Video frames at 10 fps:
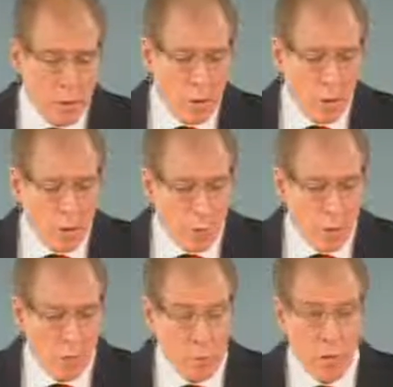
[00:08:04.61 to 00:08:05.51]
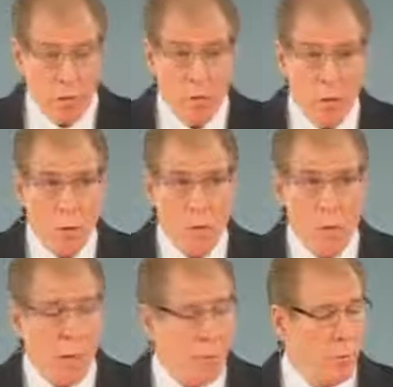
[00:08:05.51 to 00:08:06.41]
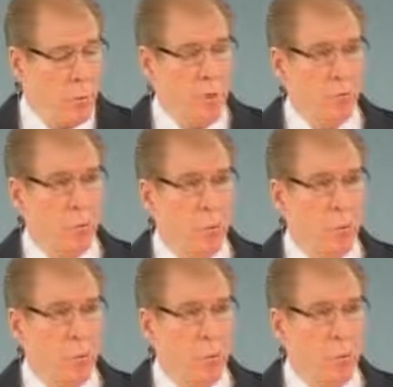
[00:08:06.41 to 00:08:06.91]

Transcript: Tommy's presentation on what the Bible teaches